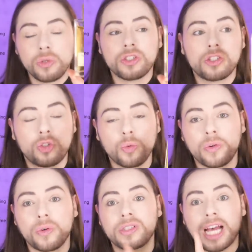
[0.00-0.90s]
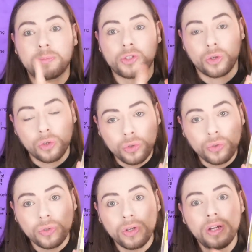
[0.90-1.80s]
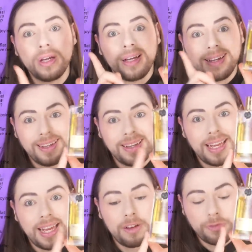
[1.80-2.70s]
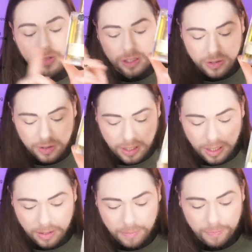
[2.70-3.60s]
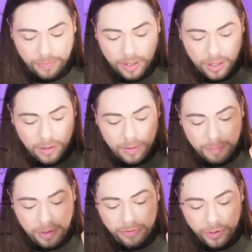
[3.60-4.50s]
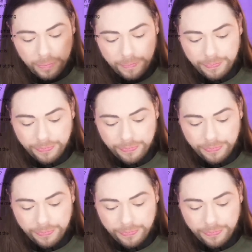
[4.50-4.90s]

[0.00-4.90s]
uses tuberose absolue for this uh, perfume.